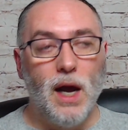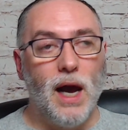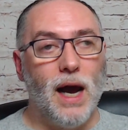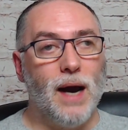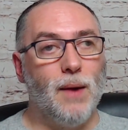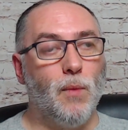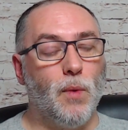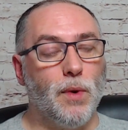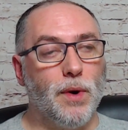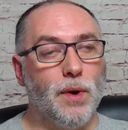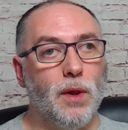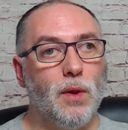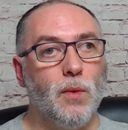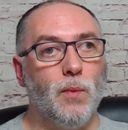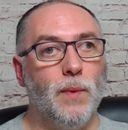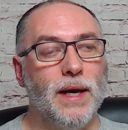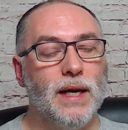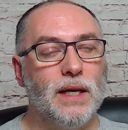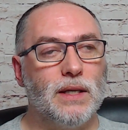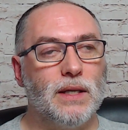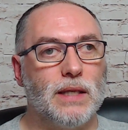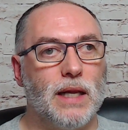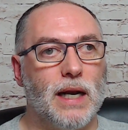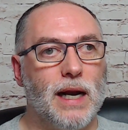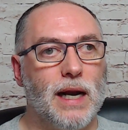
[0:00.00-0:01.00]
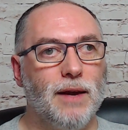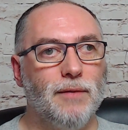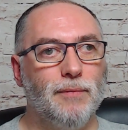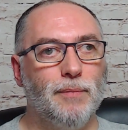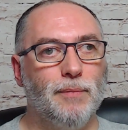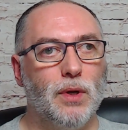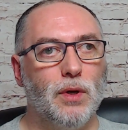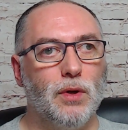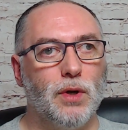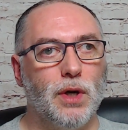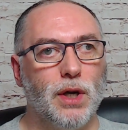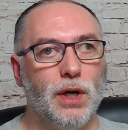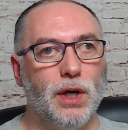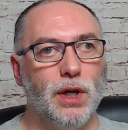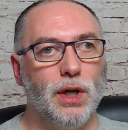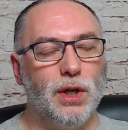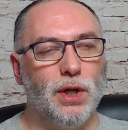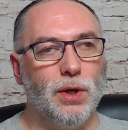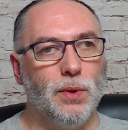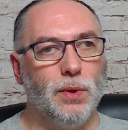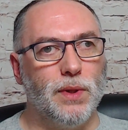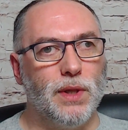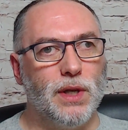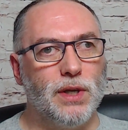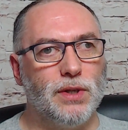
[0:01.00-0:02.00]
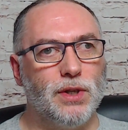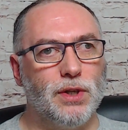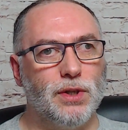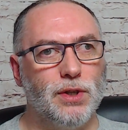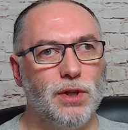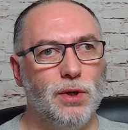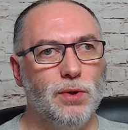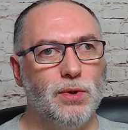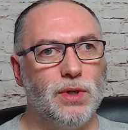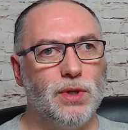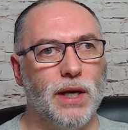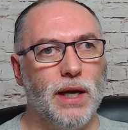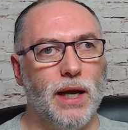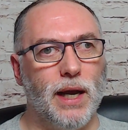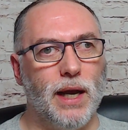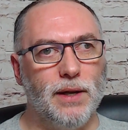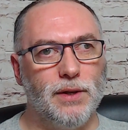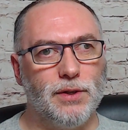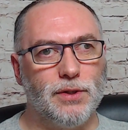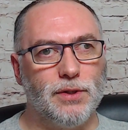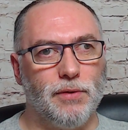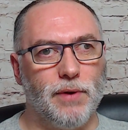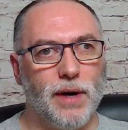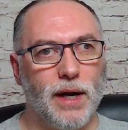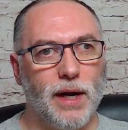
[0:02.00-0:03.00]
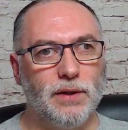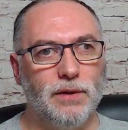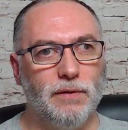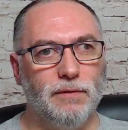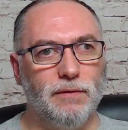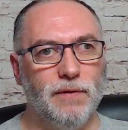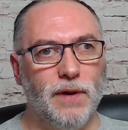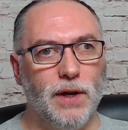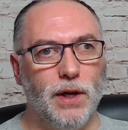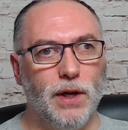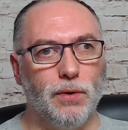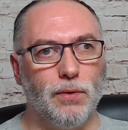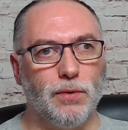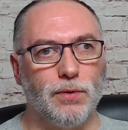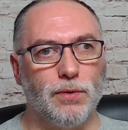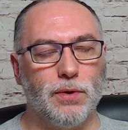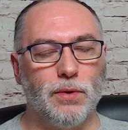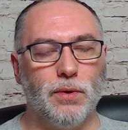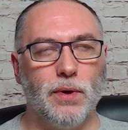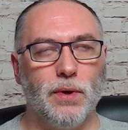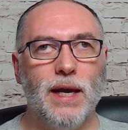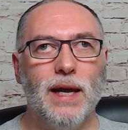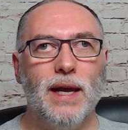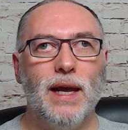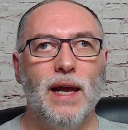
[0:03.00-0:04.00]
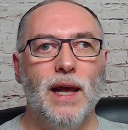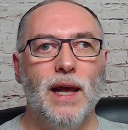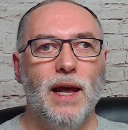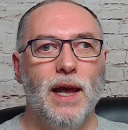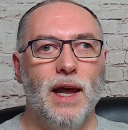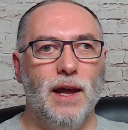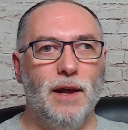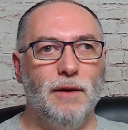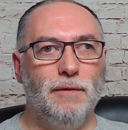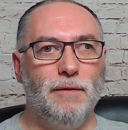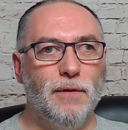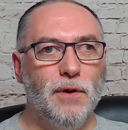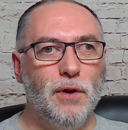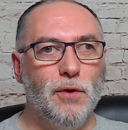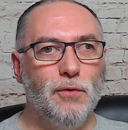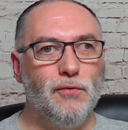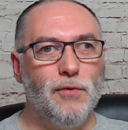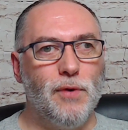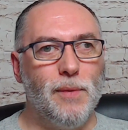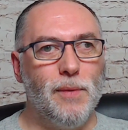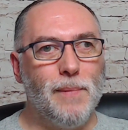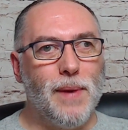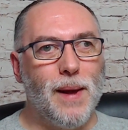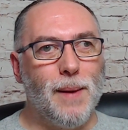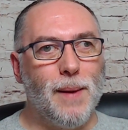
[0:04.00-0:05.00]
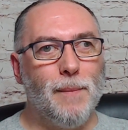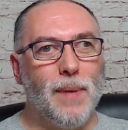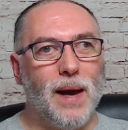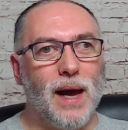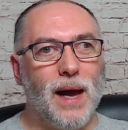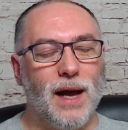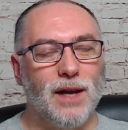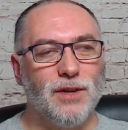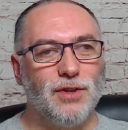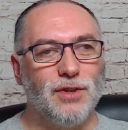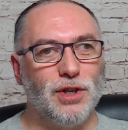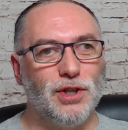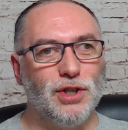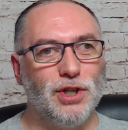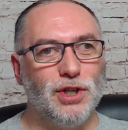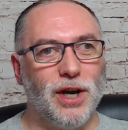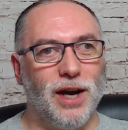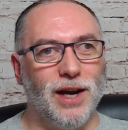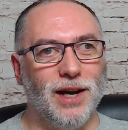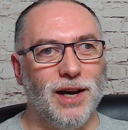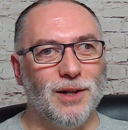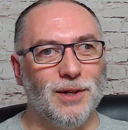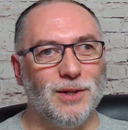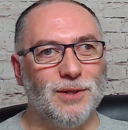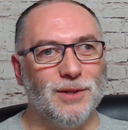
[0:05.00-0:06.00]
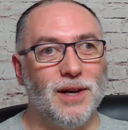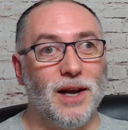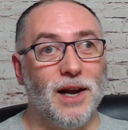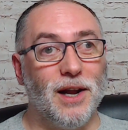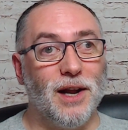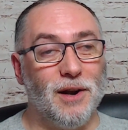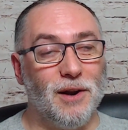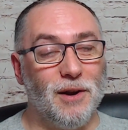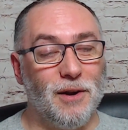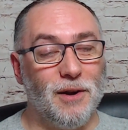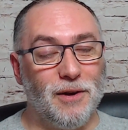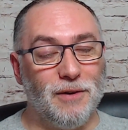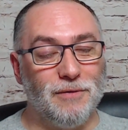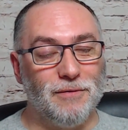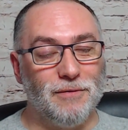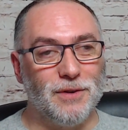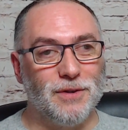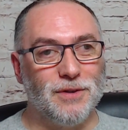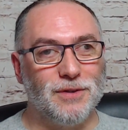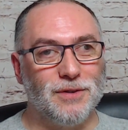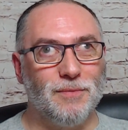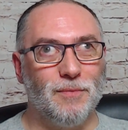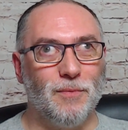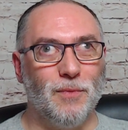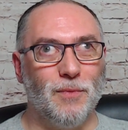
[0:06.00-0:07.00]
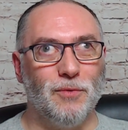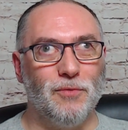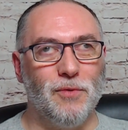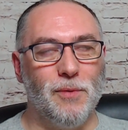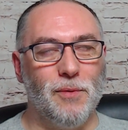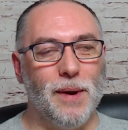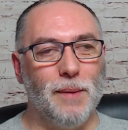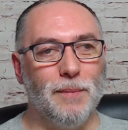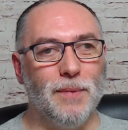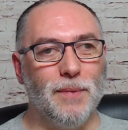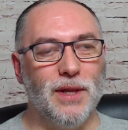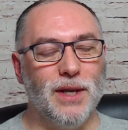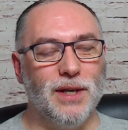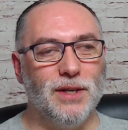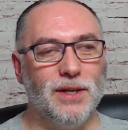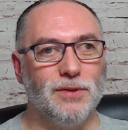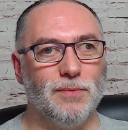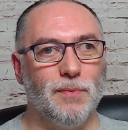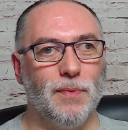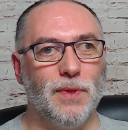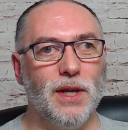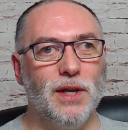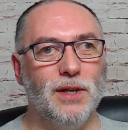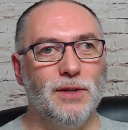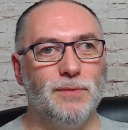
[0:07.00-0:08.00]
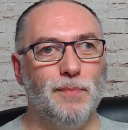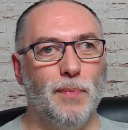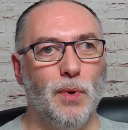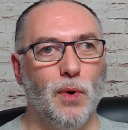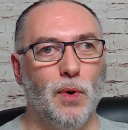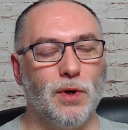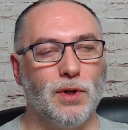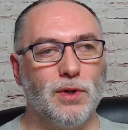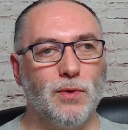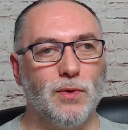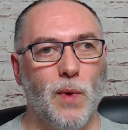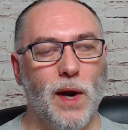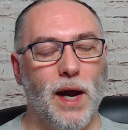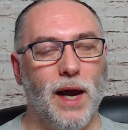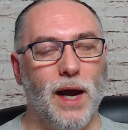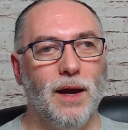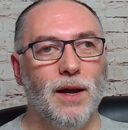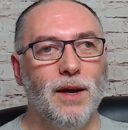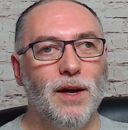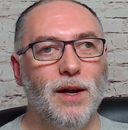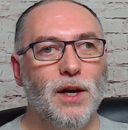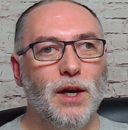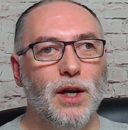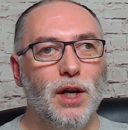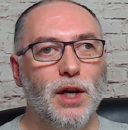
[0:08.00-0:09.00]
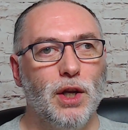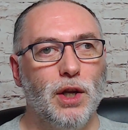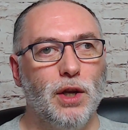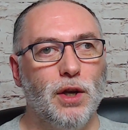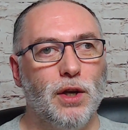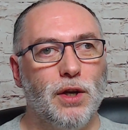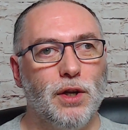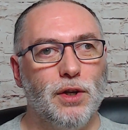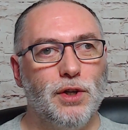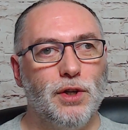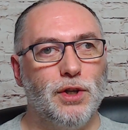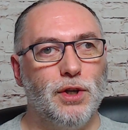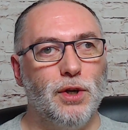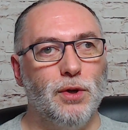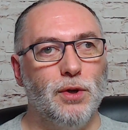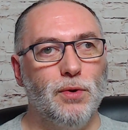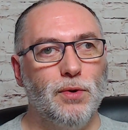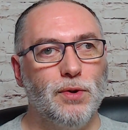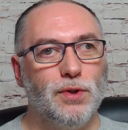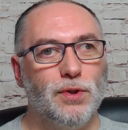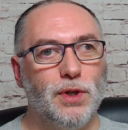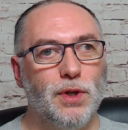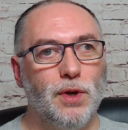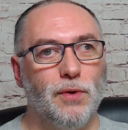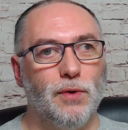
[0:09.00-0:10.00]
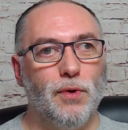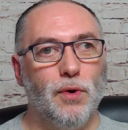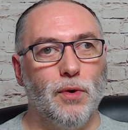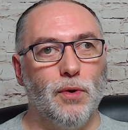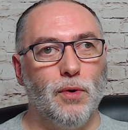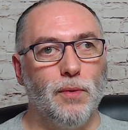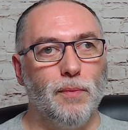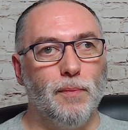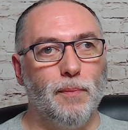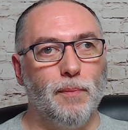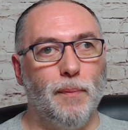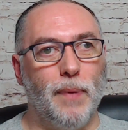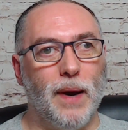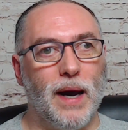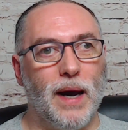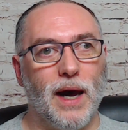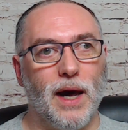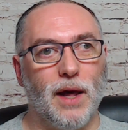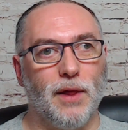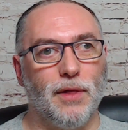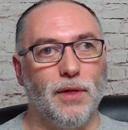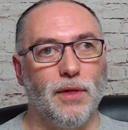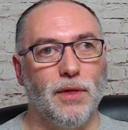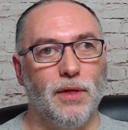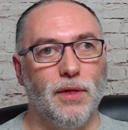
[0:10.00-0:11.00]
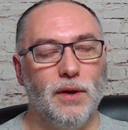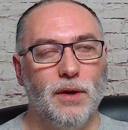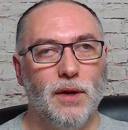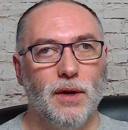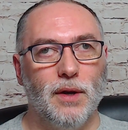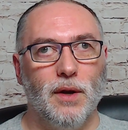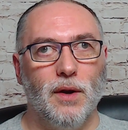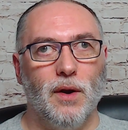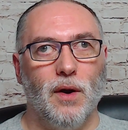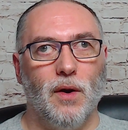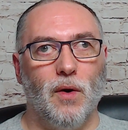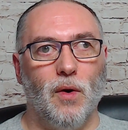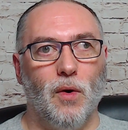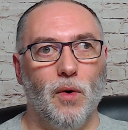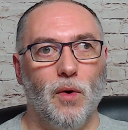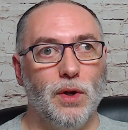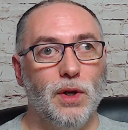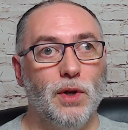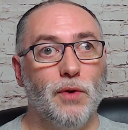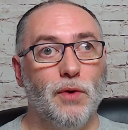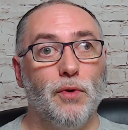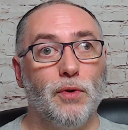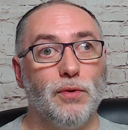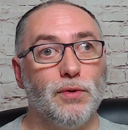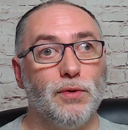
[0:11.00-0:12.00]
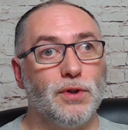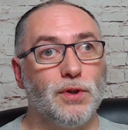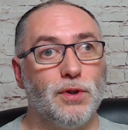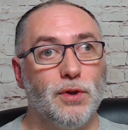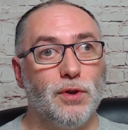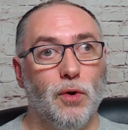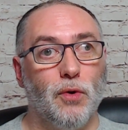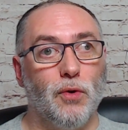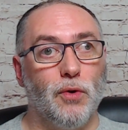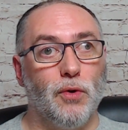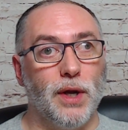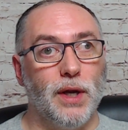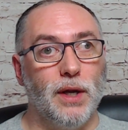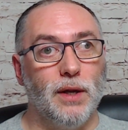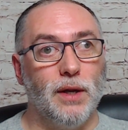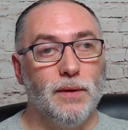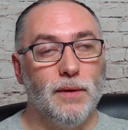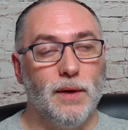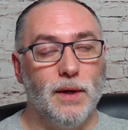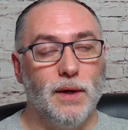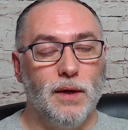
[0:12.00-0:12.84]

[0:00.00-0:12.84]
And one of the ways that I've been looking at doing this is using interactive video. So if you remember as a child, and a lot of us will remember these books where you could choose your own path or your own story.